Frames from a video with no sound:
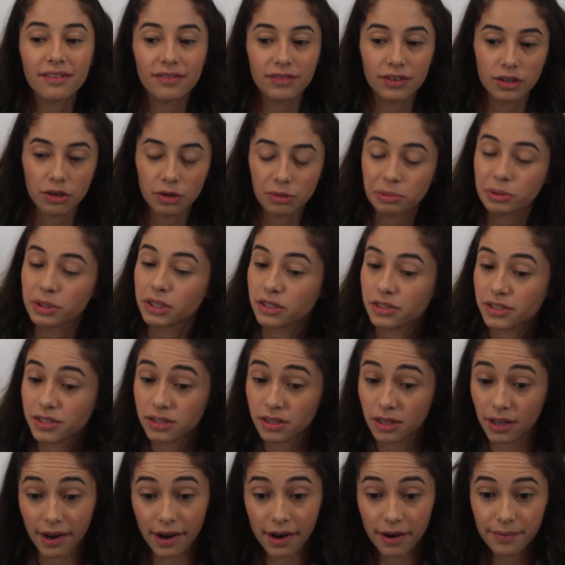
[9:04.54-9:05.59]
if you don't put yours
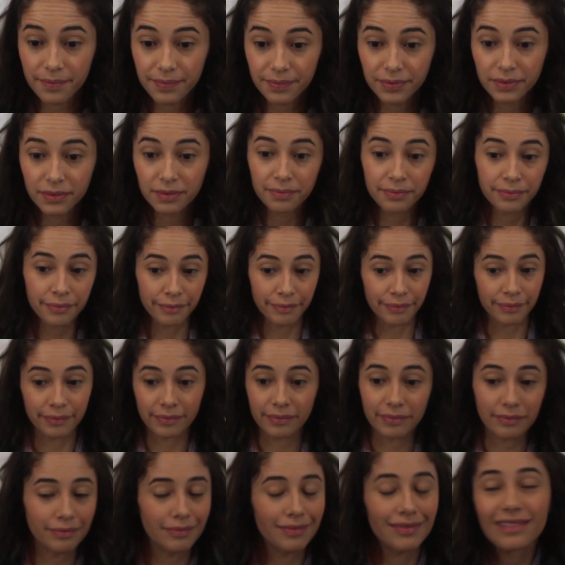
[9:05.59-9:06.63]
there,
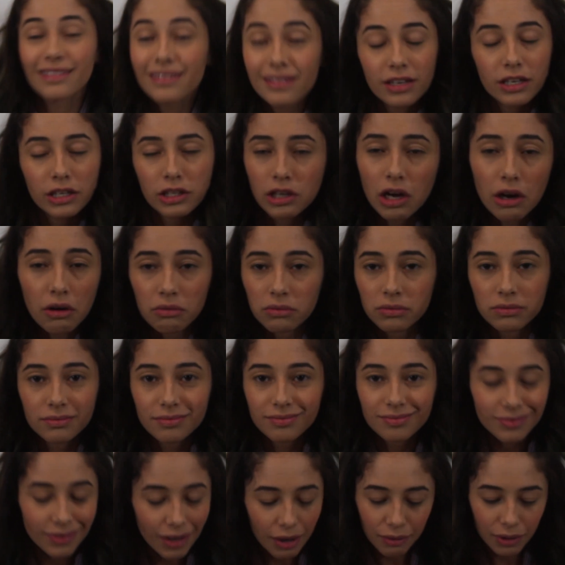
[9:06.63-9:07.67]
don't
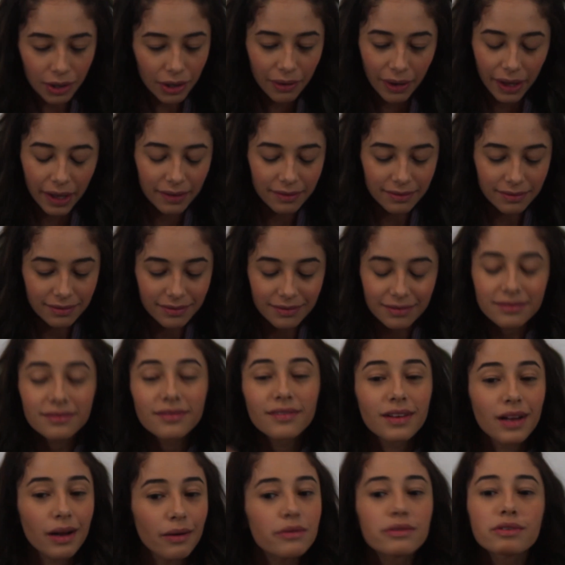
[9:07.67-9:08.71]
do it.
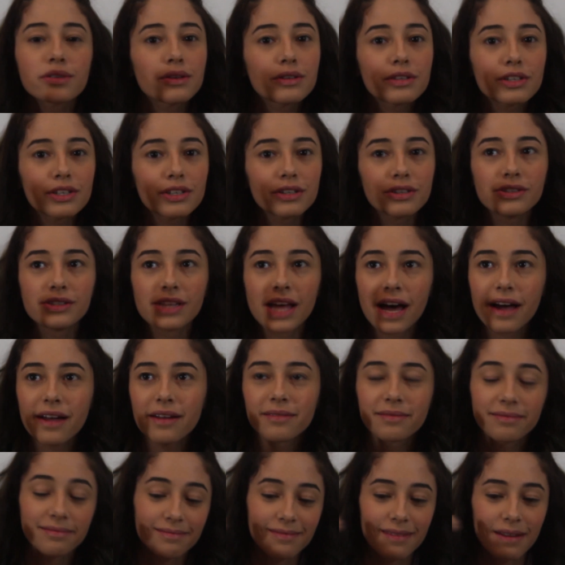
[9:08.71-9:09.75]
No one told you to do
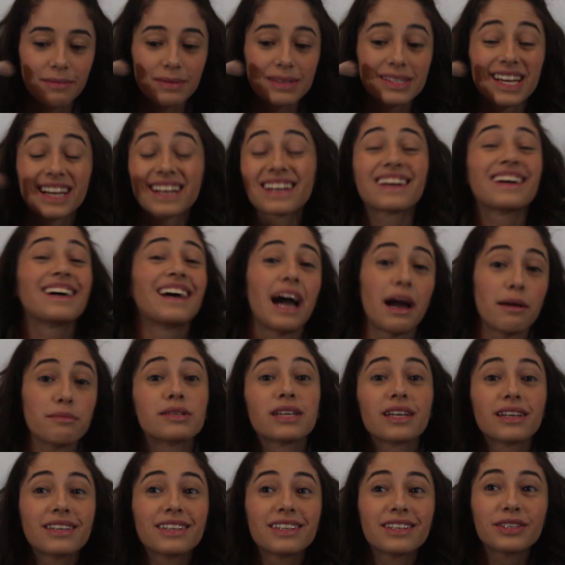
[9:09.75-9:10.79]
that. I mean, technically I'm
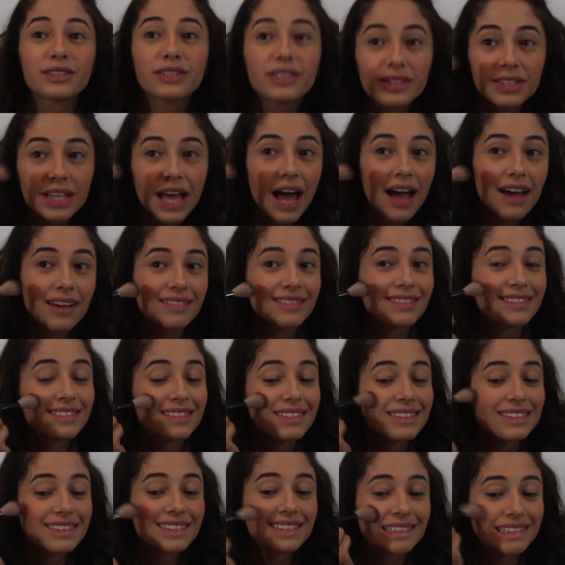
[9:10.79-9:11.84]
telling you to do that.
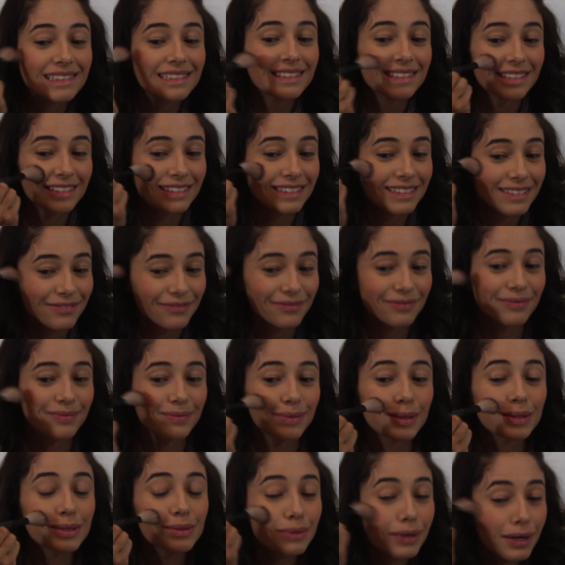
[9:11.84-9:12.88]

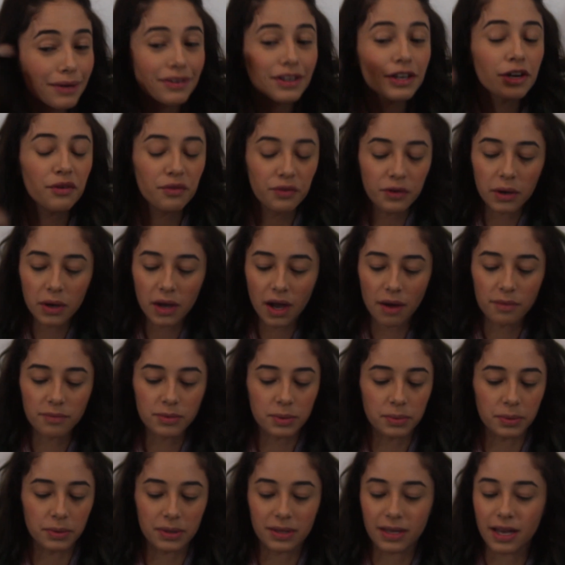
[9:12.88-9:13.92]
But it's whatever you feel
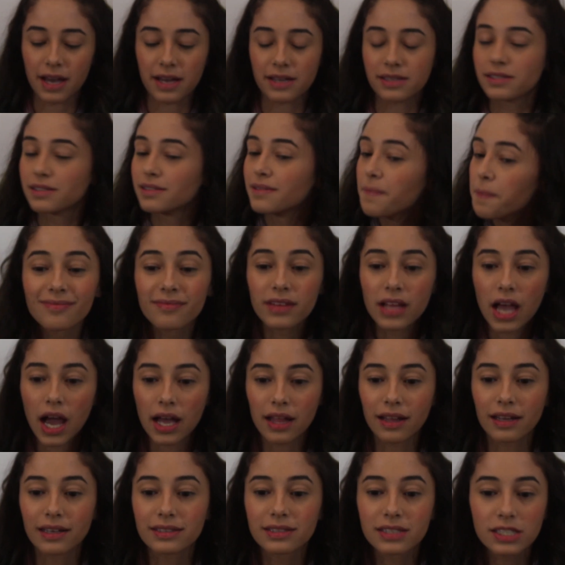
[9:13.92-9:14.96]
comfortable with, guys.
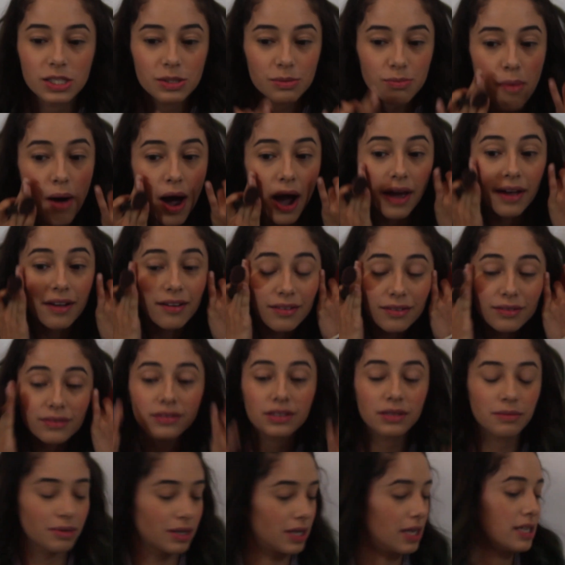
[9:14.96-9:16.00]
I like to smile
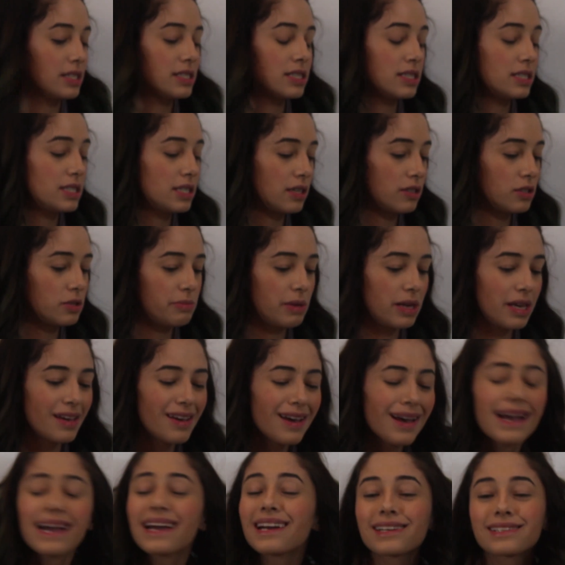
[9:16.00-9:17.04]
only because it tells me
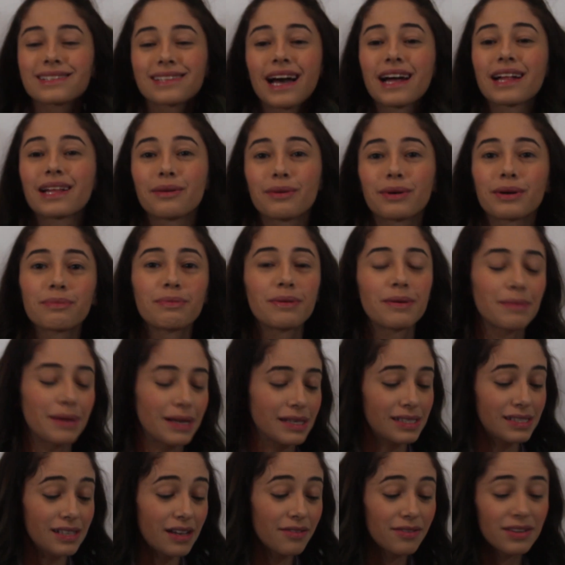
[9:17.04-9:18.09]
exactly where to put
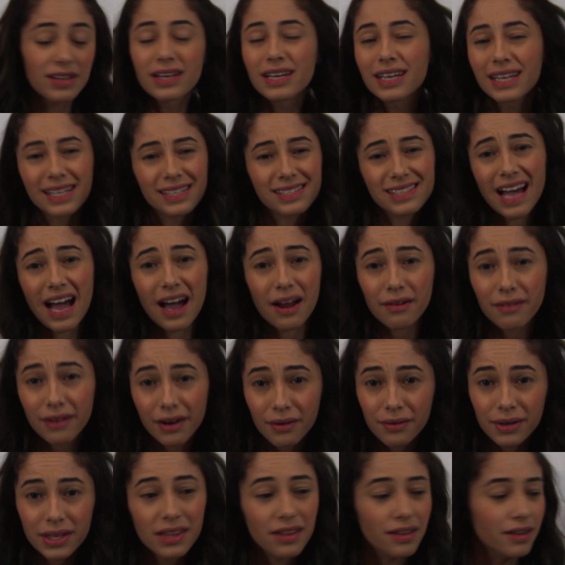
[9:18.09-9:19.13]
my stuff because I don't
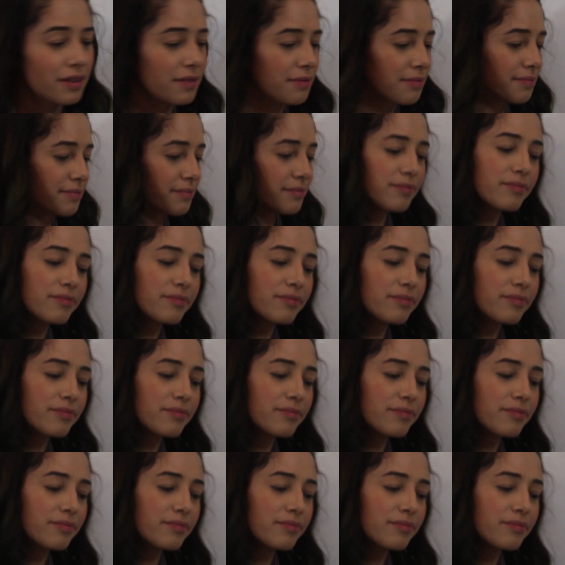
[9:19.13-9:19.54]
know either.